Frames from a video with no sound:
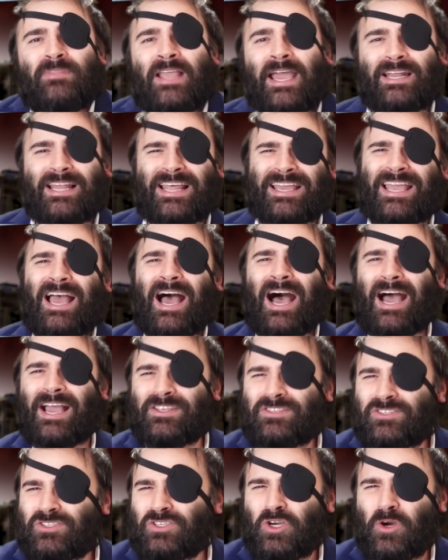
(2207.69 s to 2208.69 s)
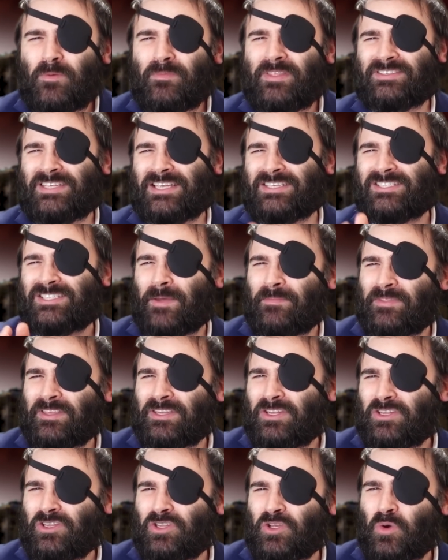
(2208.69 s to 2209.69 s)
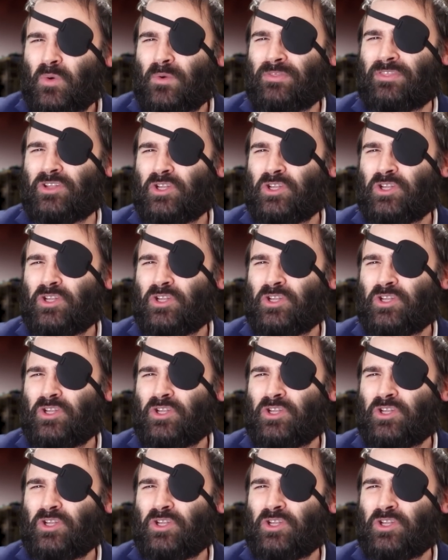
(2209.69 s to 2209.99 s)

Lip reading: And like, I assume this has something to do with